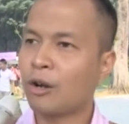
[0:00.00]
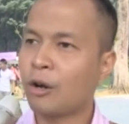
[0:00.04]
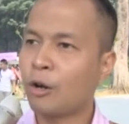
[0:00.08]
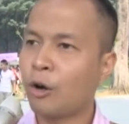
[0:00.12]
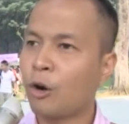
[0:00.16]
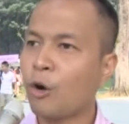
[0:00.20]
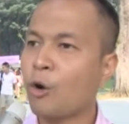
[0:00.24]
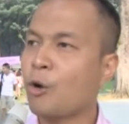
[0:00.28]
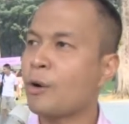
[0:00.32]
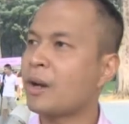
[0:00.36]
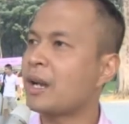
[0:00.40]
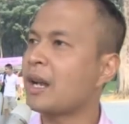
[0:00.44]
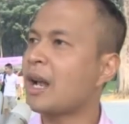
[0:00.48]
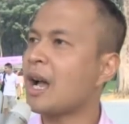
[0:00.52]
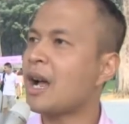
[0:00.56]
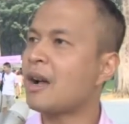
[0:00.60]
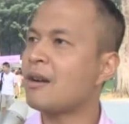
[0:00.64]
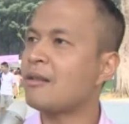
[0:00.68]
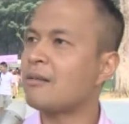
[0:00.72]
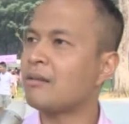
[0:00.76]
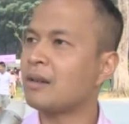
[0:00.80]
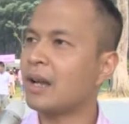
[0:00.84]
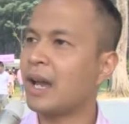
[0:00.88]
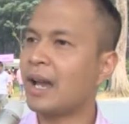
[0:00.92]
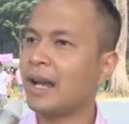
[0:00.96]
growing
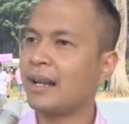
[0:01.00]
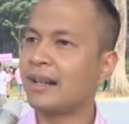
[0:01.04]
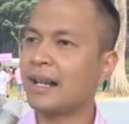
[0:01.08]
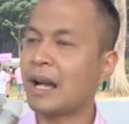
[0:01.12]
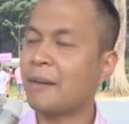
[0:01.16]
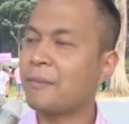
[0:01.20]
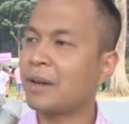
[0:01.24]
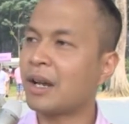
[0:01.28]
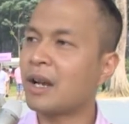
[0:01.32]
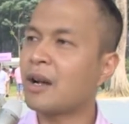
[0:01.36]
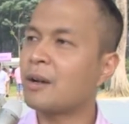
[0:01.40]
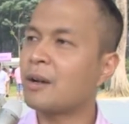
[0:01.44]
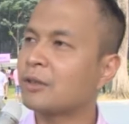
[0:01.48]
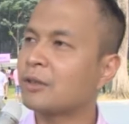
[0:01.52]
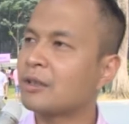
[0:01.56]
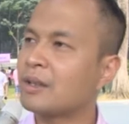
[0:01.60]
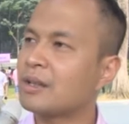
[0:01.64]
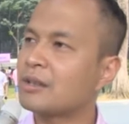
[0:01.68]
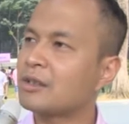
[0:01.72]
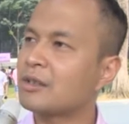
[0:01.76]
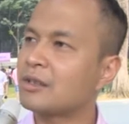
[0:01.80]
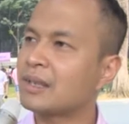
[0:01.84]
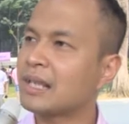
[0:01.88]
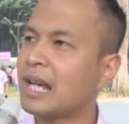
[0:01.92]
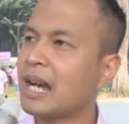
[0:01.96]
out and coming to
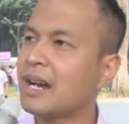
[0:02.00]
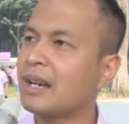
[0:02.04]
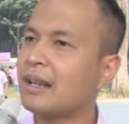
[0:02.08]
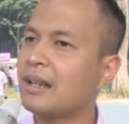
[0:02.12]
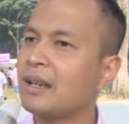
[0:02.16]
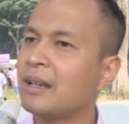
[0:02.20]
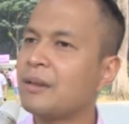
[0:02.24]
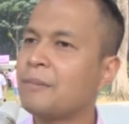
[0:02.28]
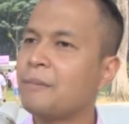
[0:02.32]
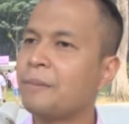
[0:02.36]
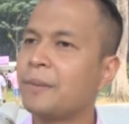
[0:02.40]
the society,